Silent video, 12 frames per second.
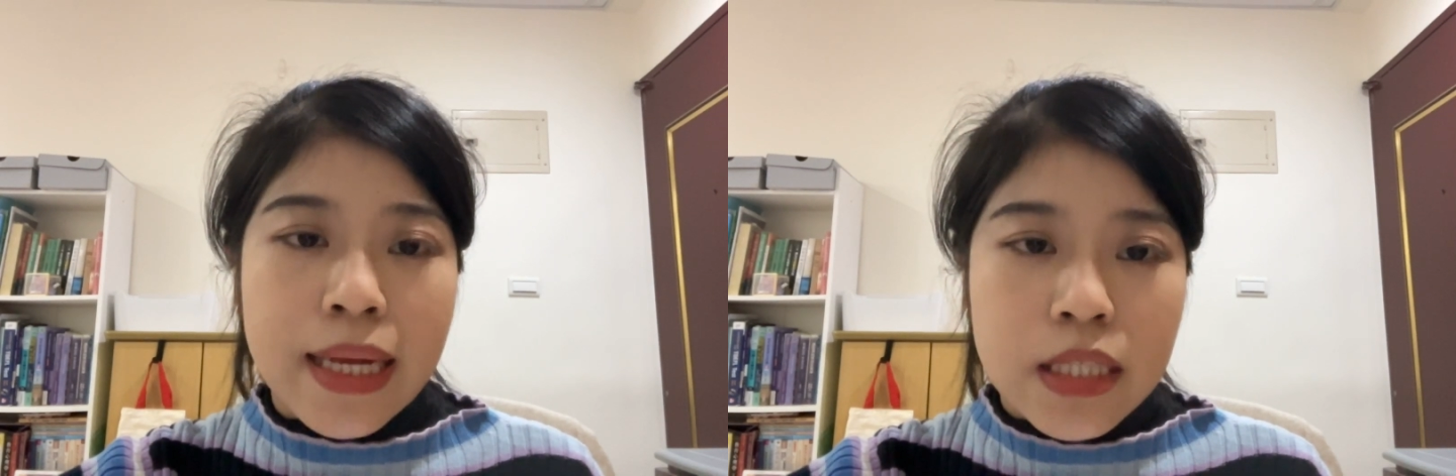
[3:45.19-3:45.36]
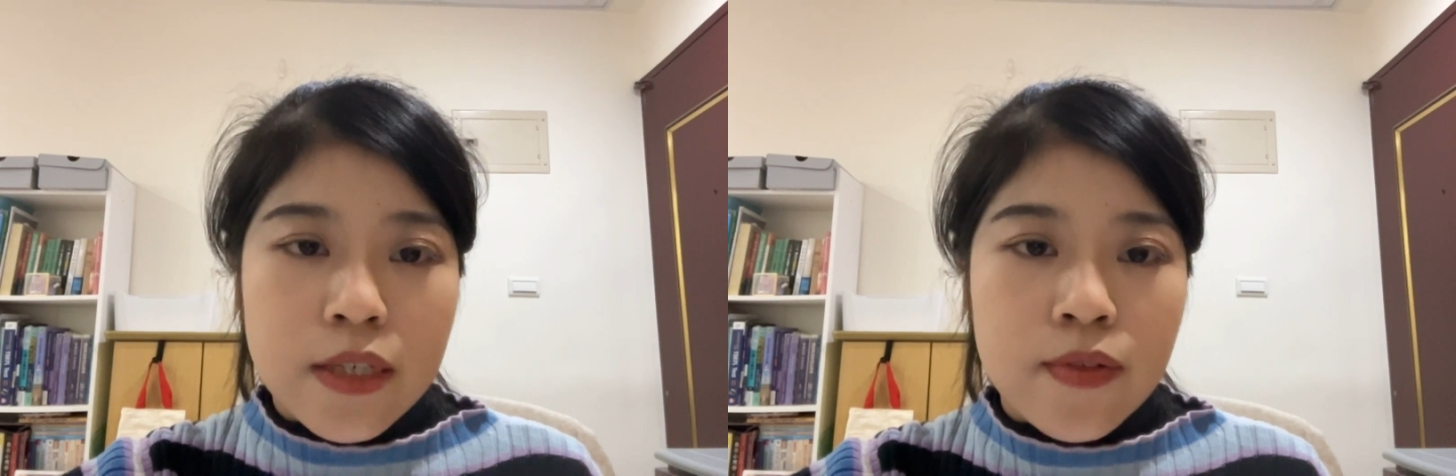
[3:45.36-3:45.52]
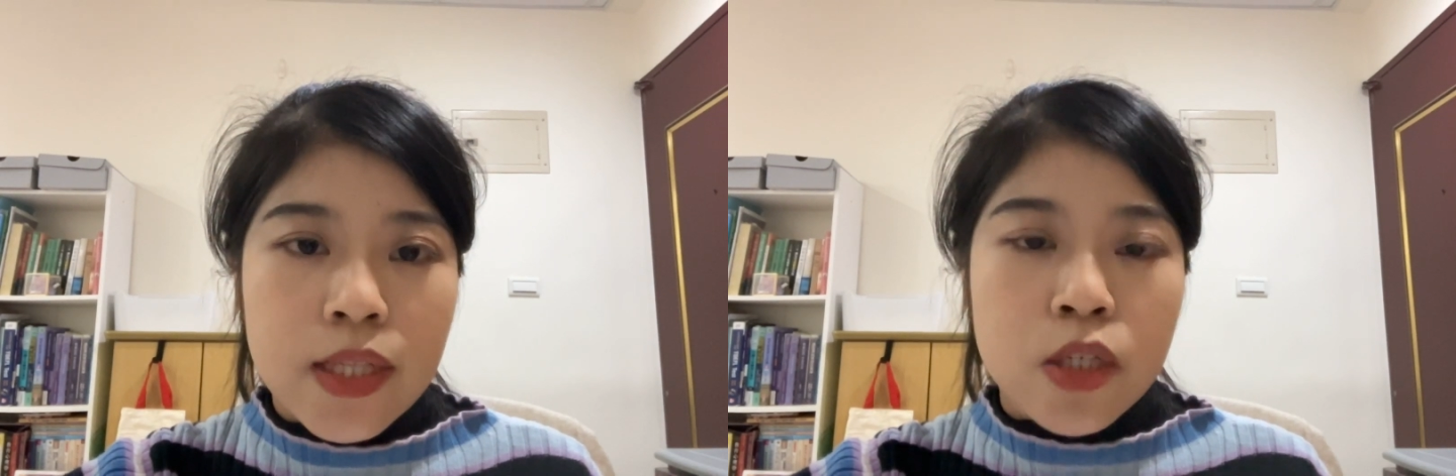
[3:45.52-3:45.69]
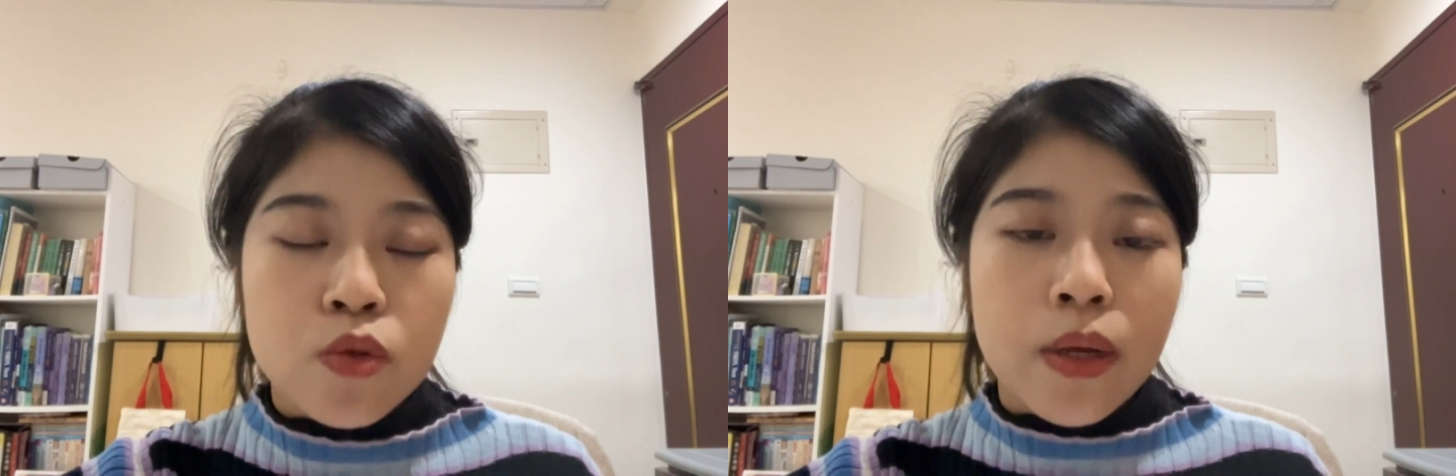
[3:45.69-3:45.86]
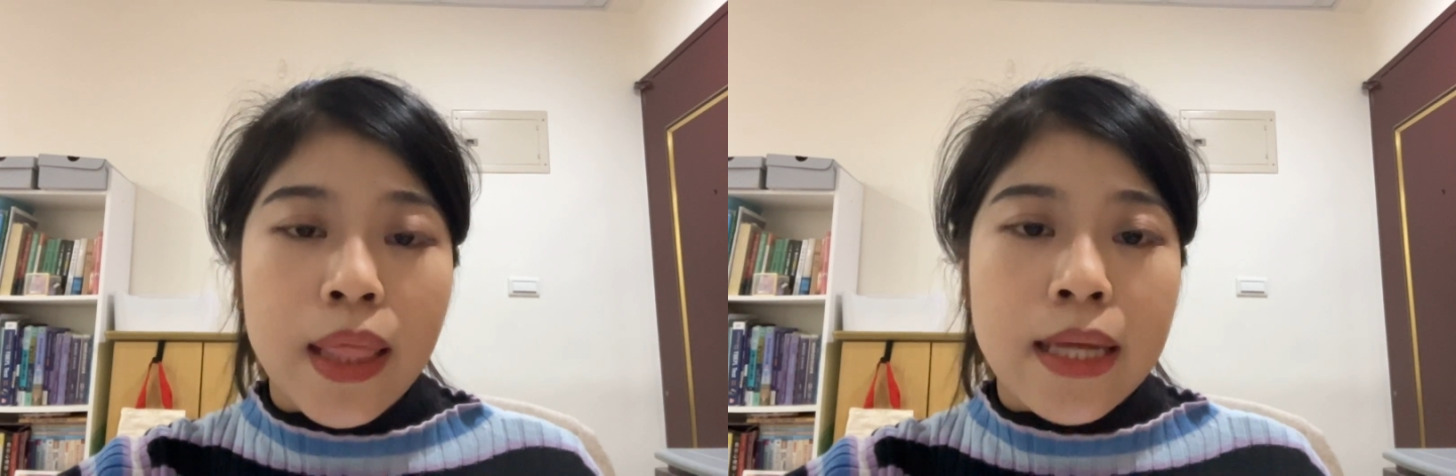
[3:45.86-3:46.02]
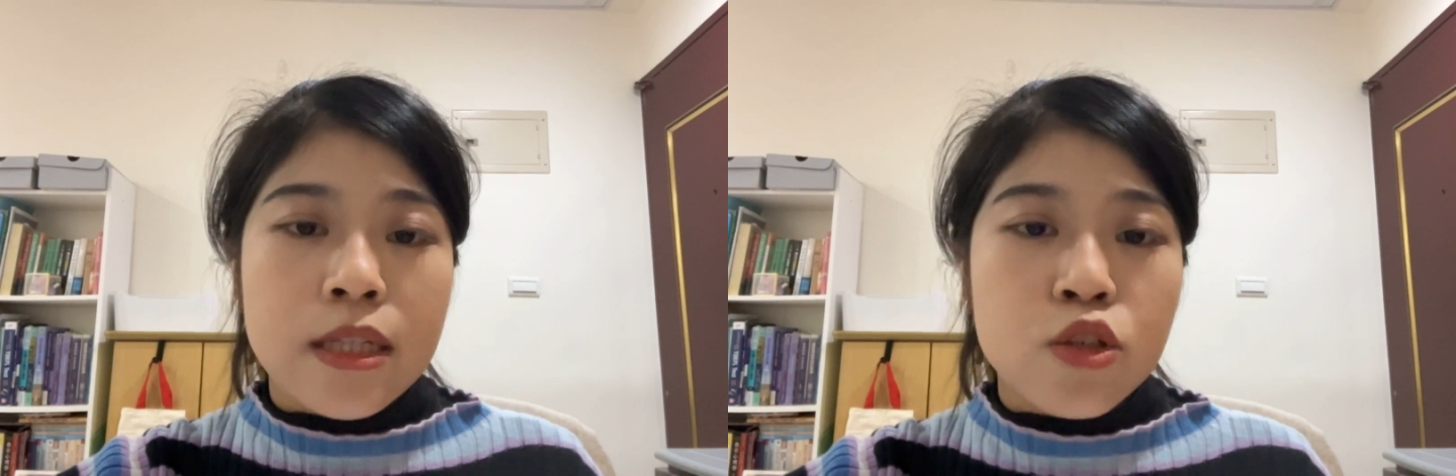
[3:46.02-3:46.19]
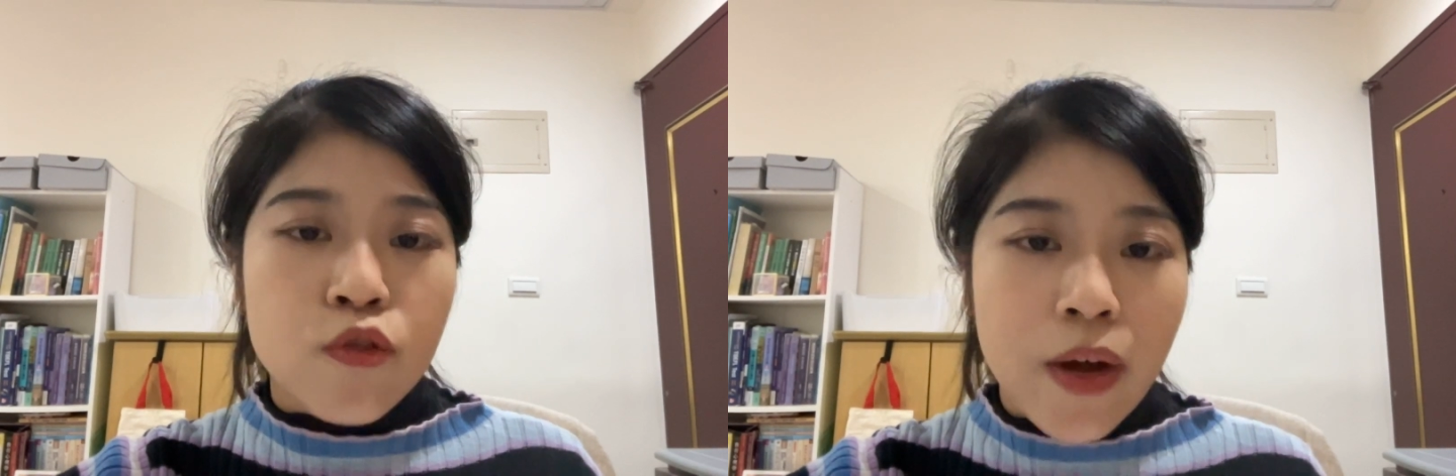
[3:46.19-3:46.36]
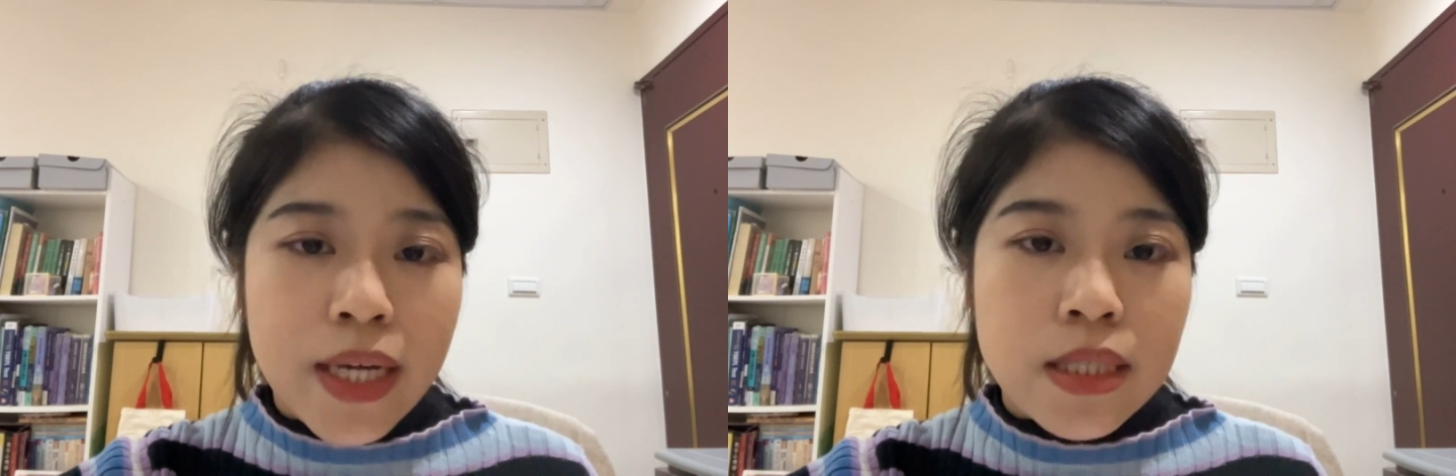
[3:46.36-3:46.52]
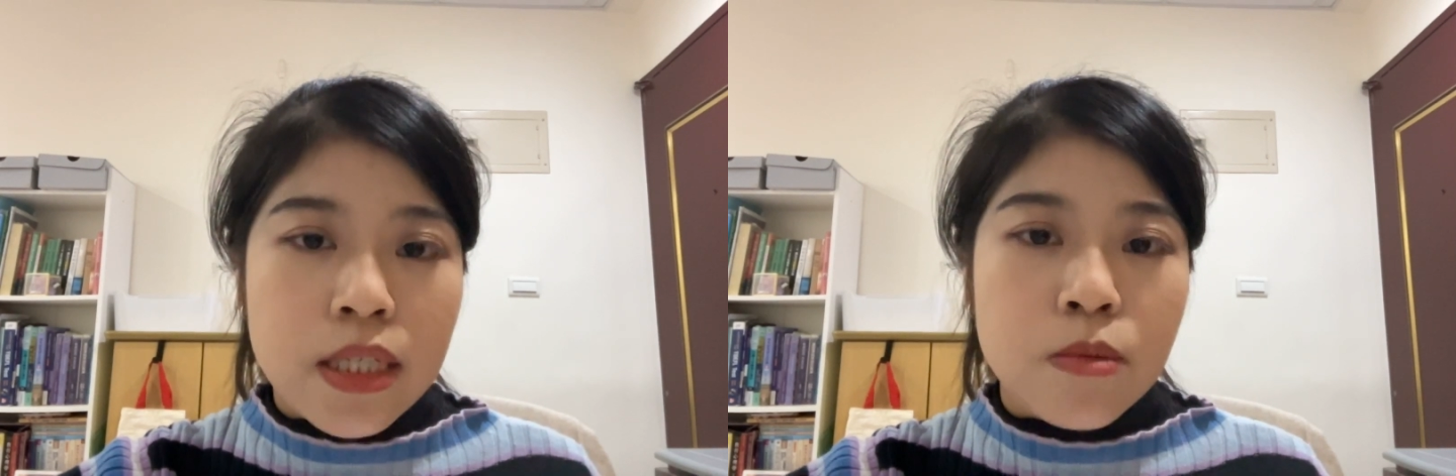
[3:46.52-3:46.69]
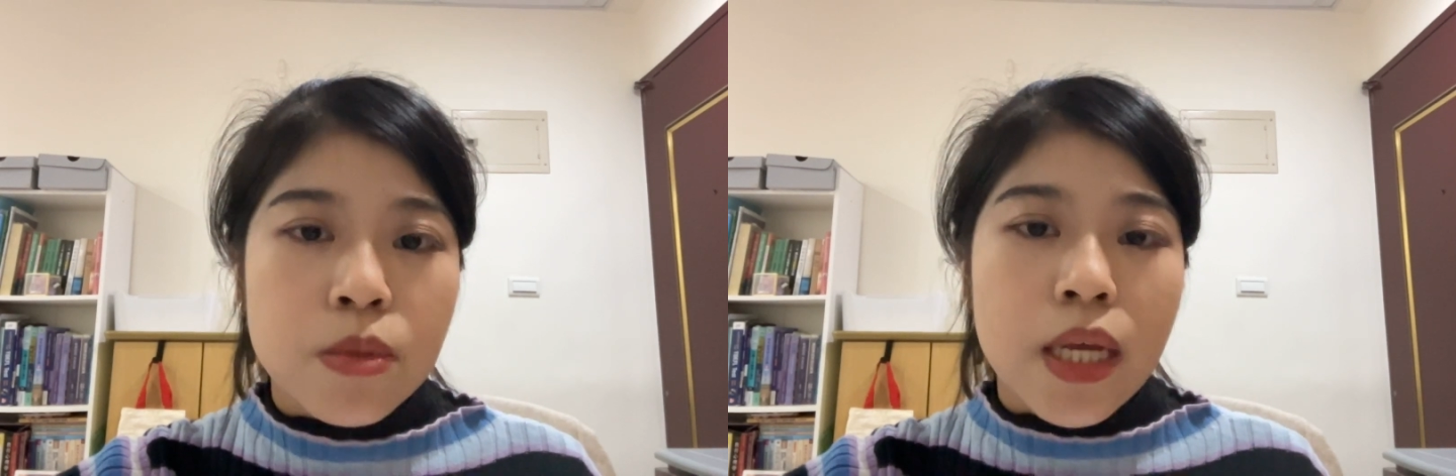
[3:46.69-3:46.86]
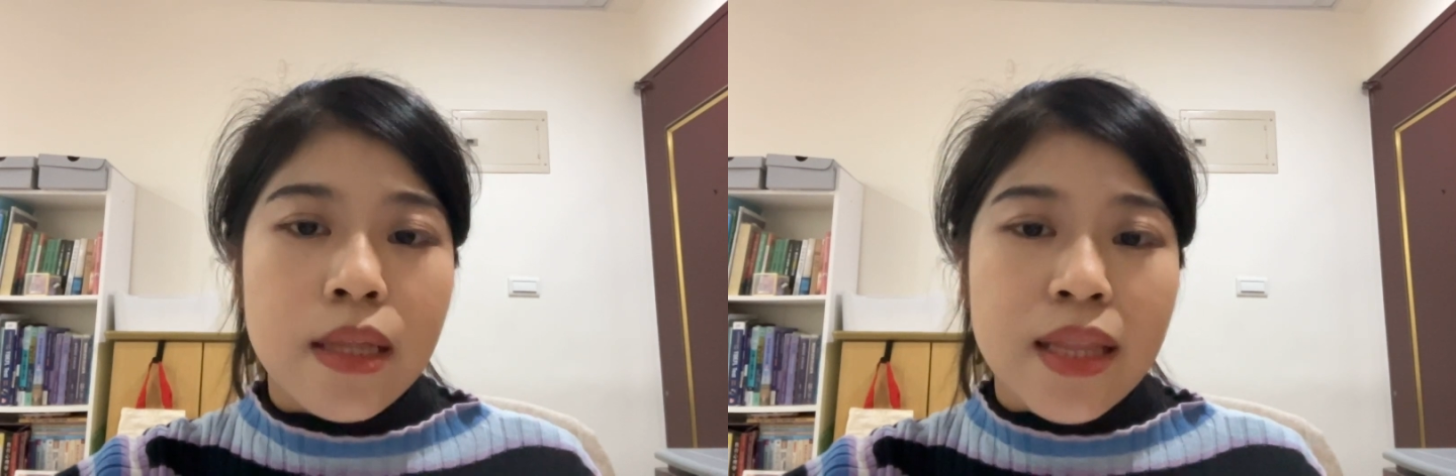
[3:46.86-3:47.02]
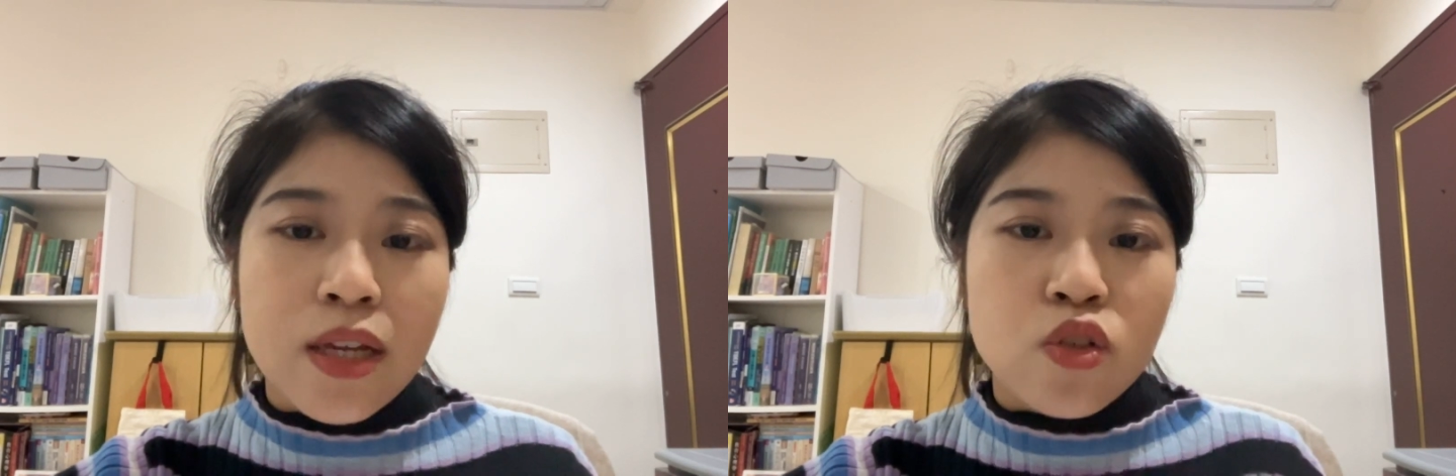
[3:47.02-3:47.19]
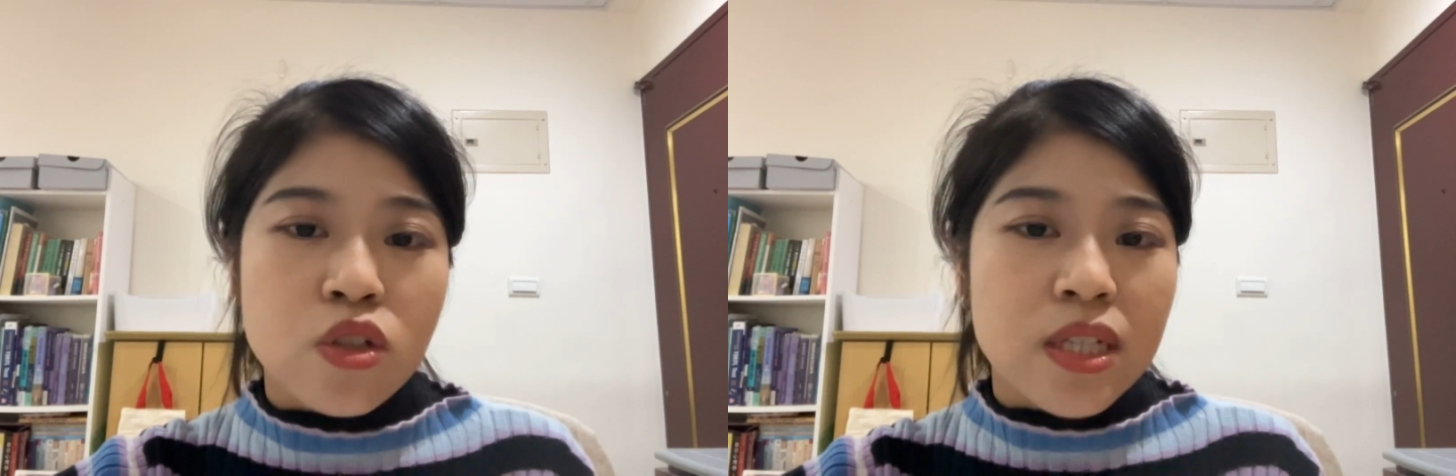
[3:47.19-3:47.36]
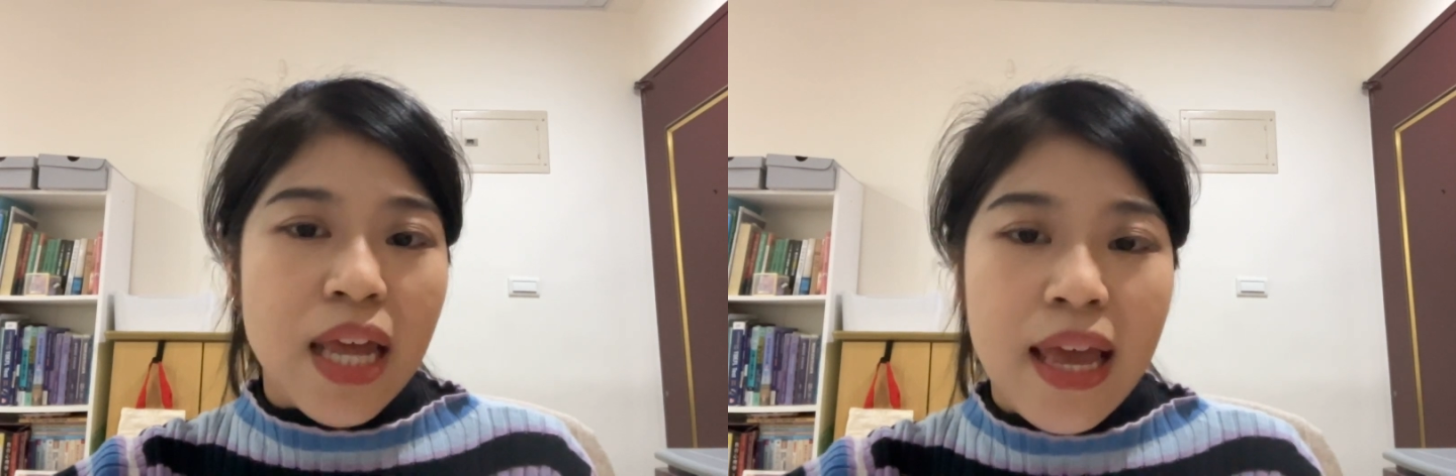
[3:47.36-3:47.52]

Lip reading: activity related to visemes and not just